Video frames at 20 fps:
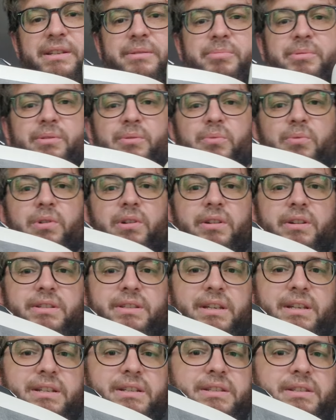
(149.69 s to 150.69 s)
up at
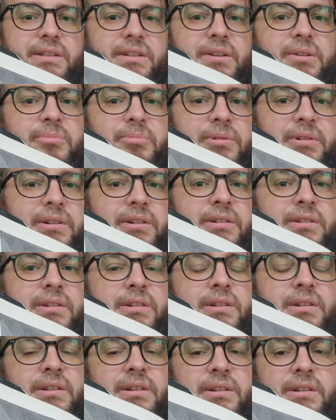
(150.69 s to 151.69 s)
works ages ago, but
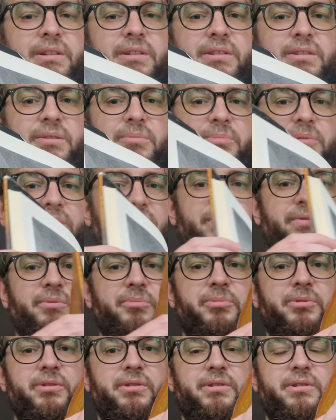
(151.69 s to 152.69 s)
it's a beautiful
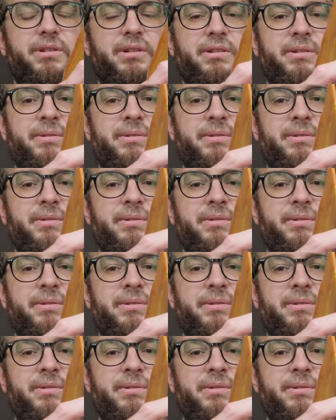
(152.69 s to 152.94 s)
book.